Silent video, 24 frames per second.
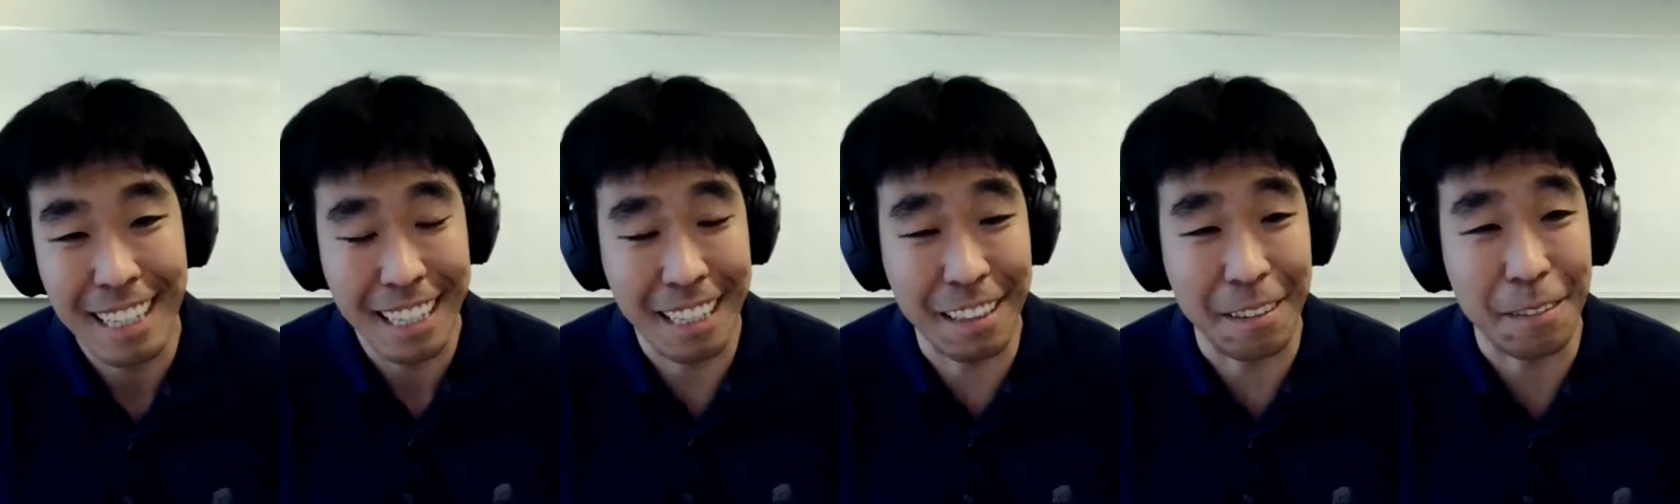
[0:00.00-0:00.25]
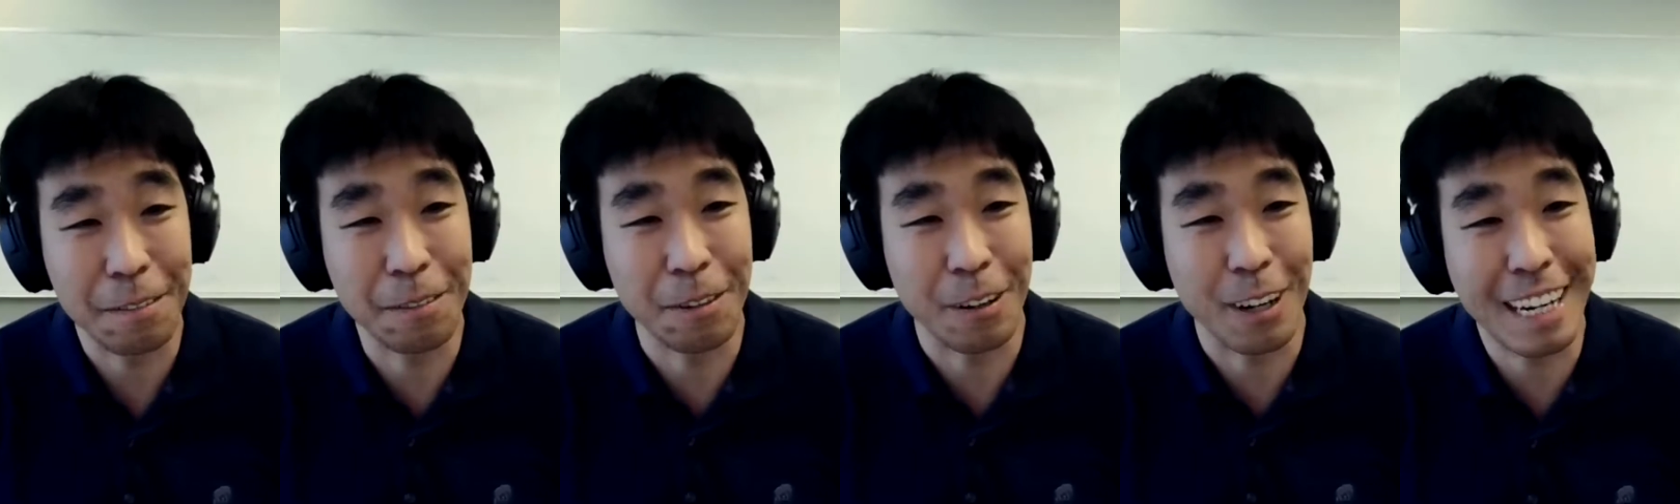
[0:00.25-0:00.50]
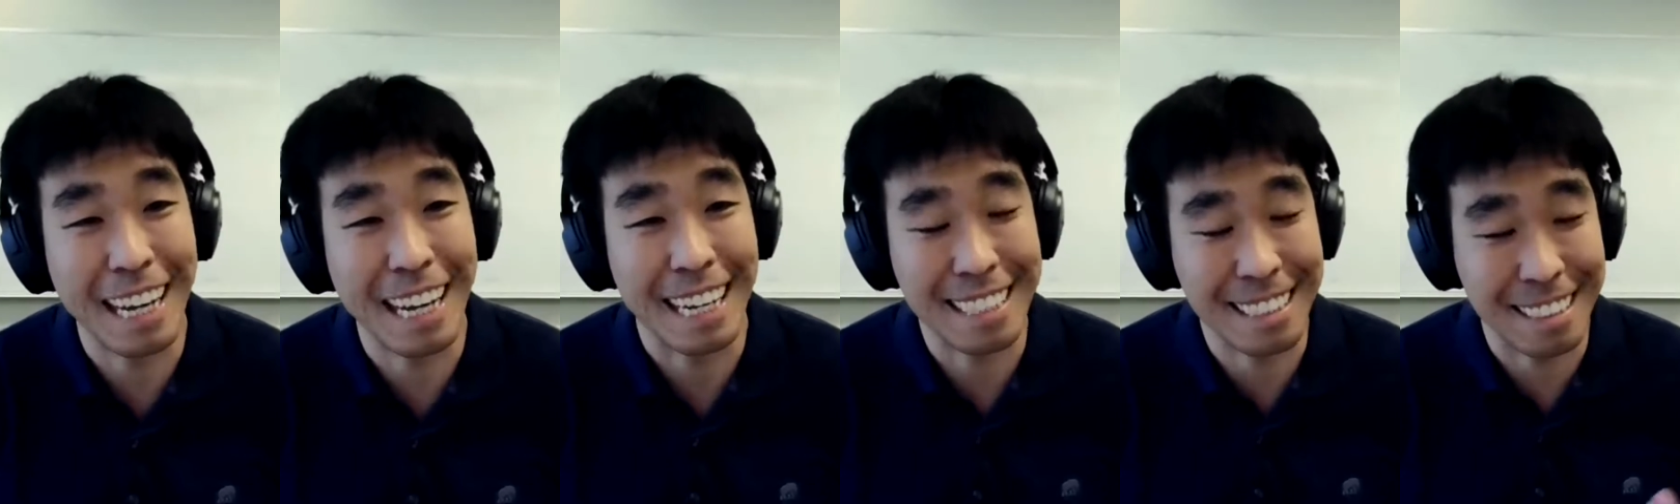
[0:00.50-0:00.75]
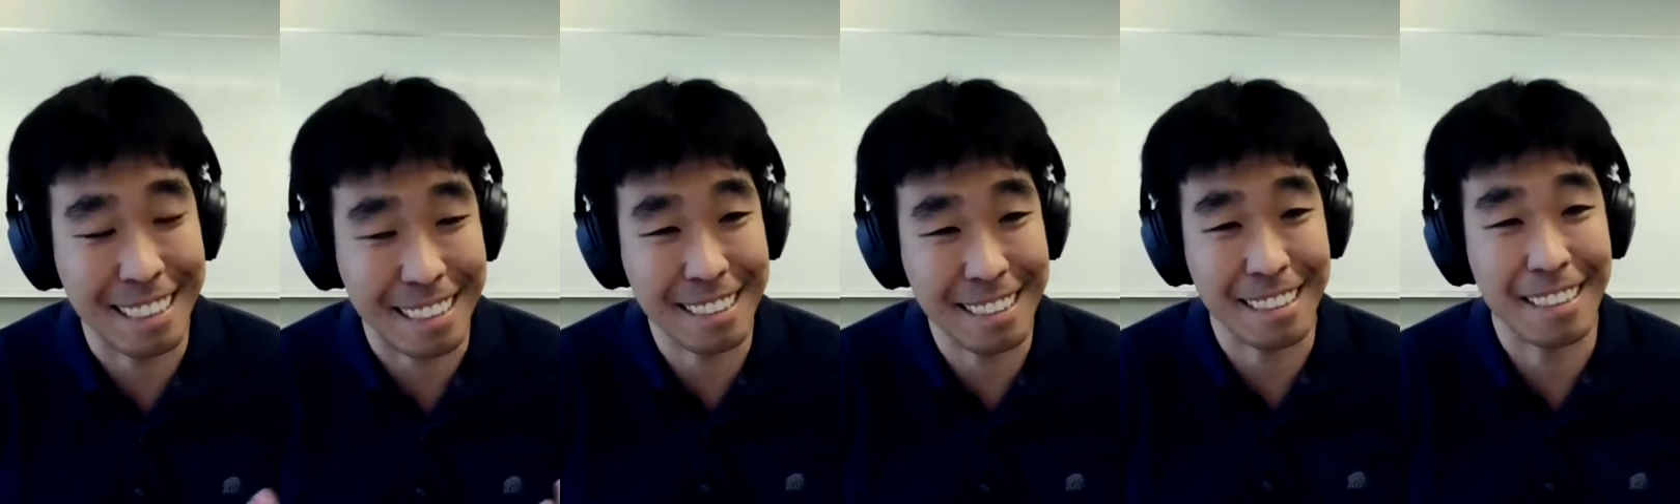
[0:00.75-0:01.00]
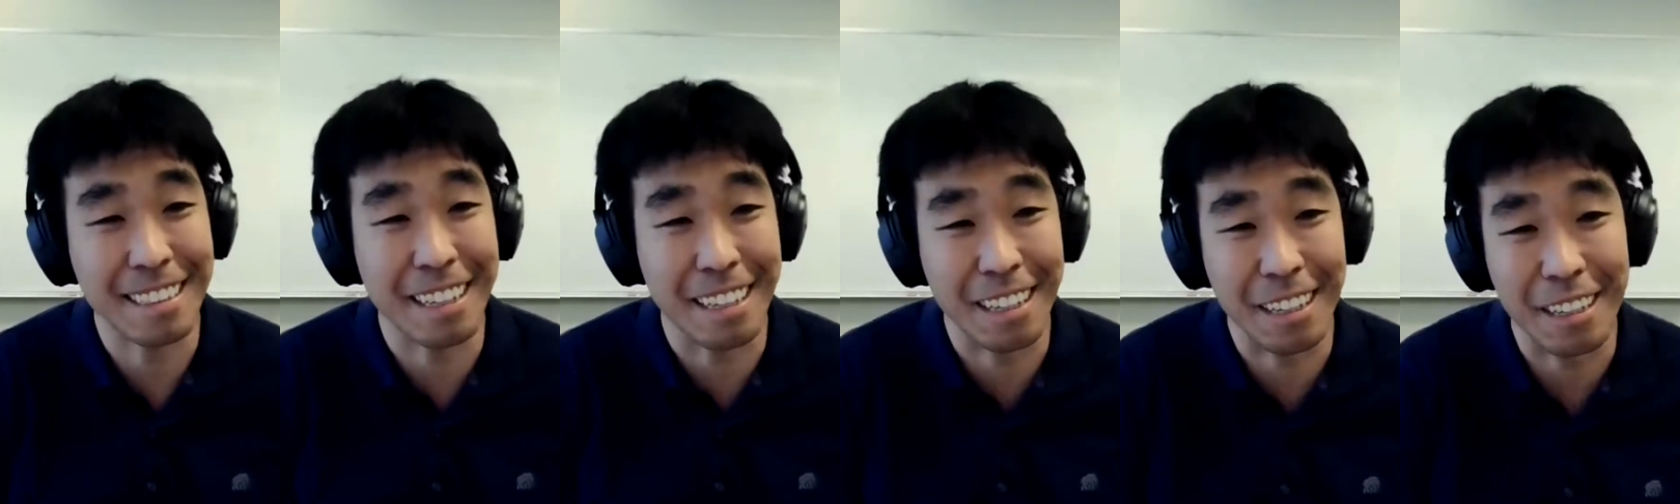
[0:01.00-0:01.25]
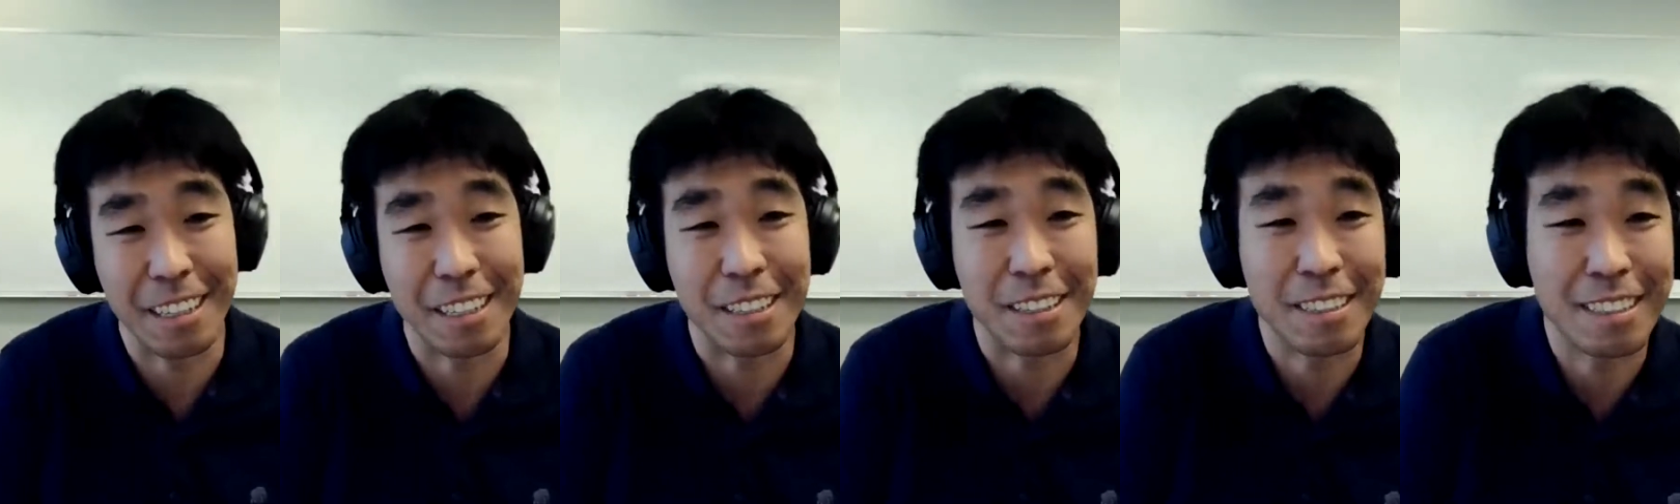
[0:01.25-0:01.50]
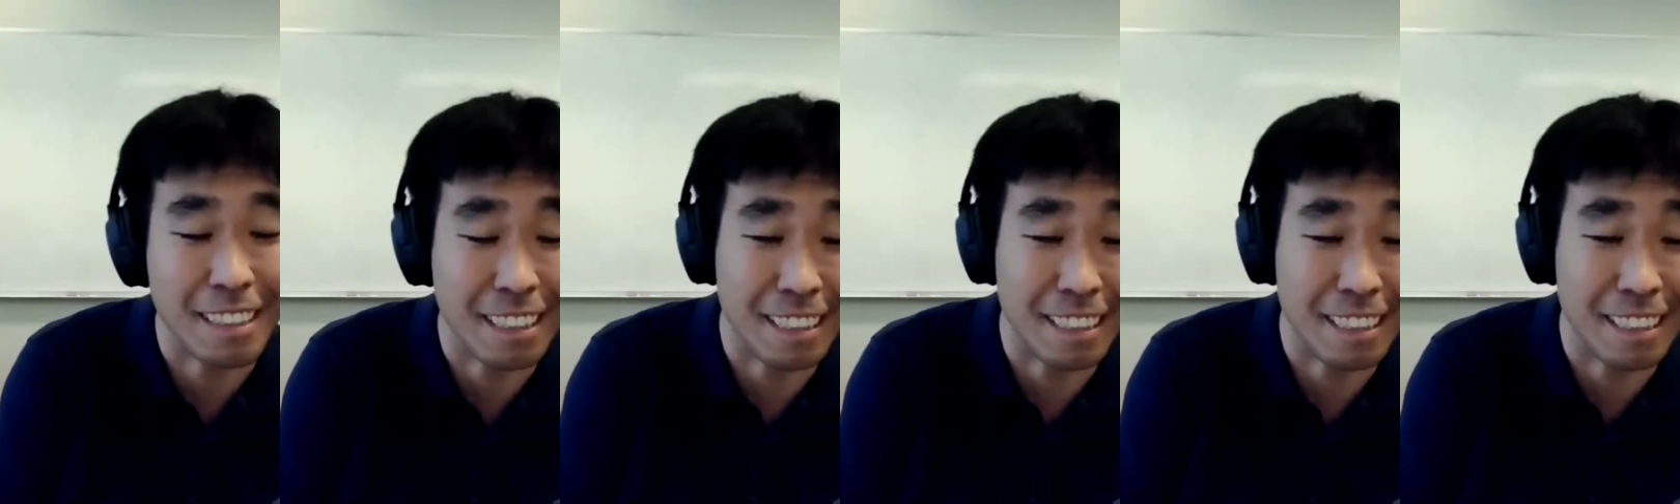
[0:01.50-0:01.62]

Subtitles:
in forecasting scenarios